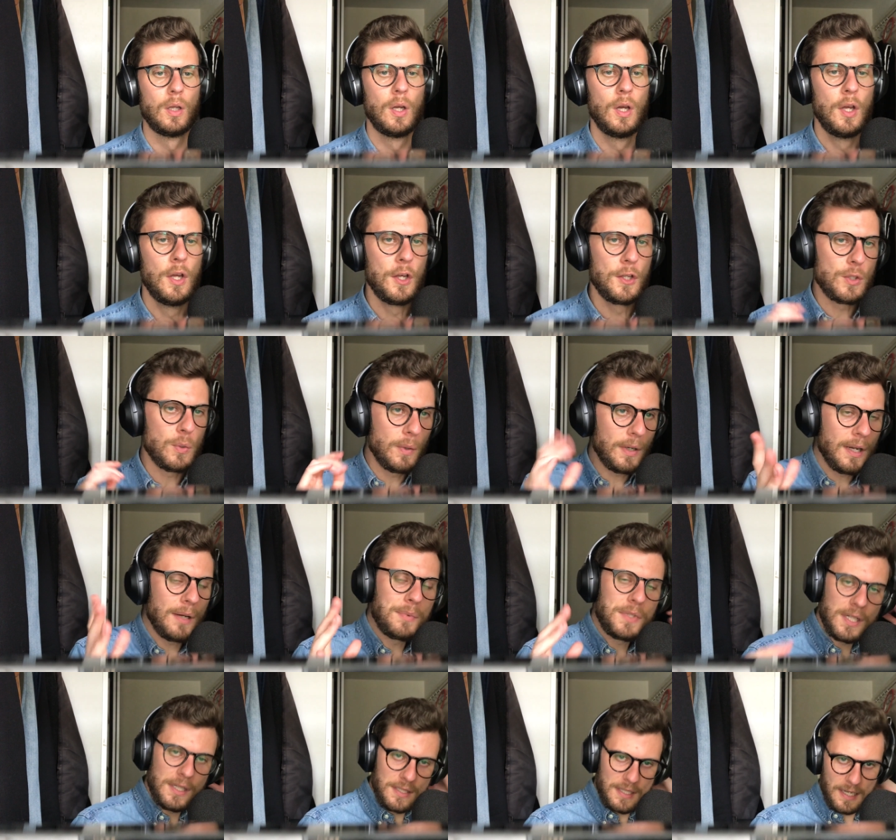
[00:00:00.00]
So when it comes
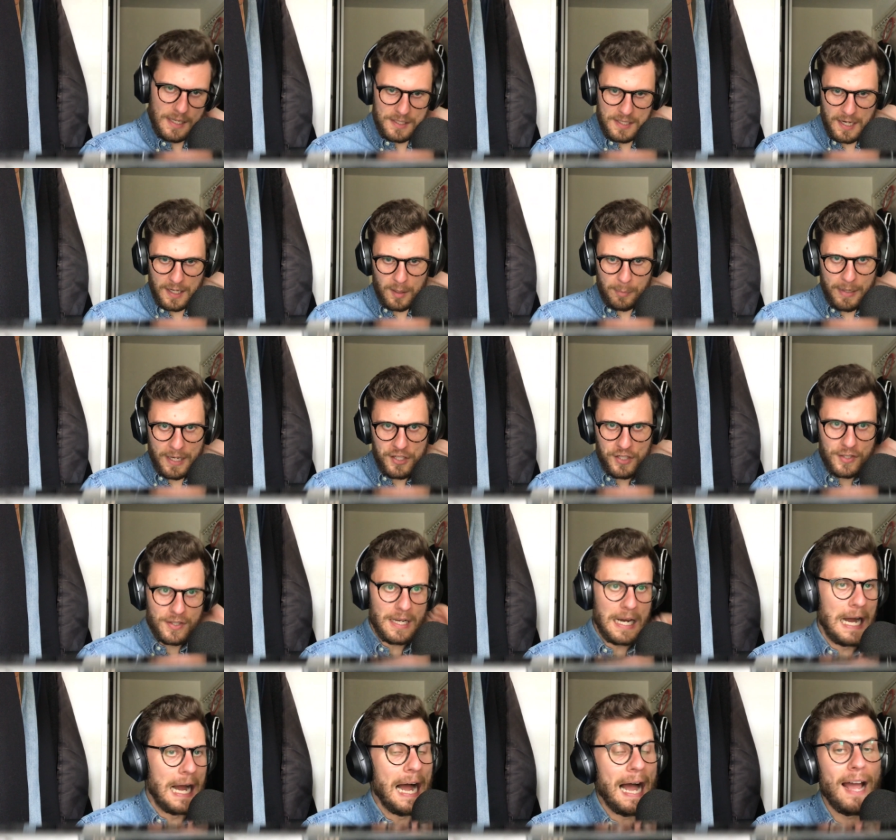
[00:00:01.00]
to title pages,
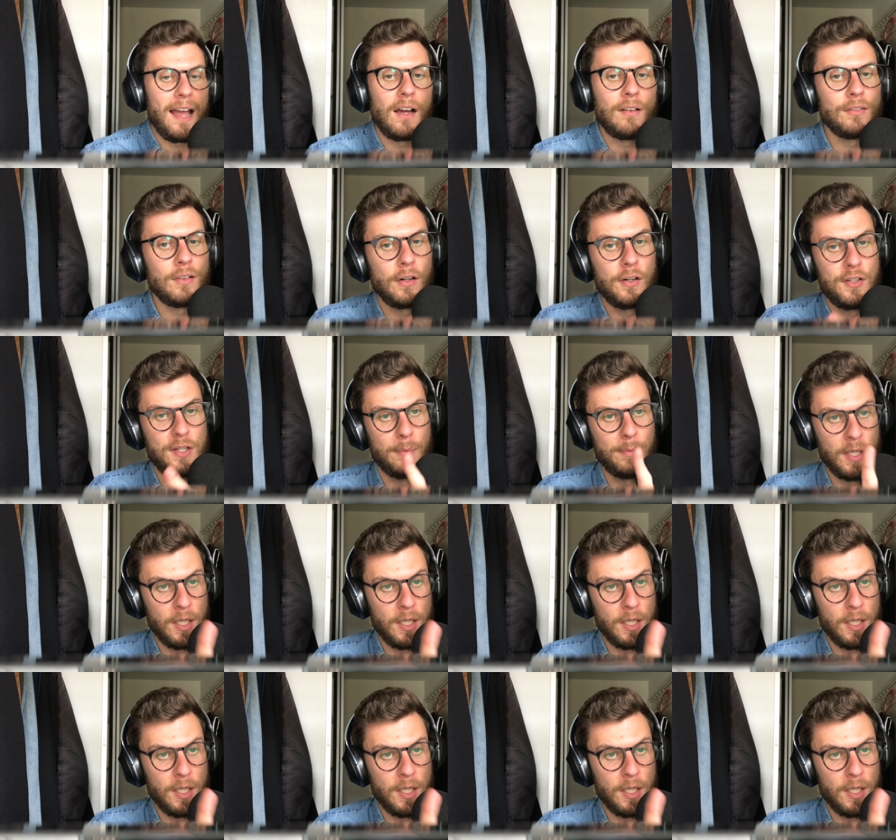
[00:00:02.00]
I have learned something new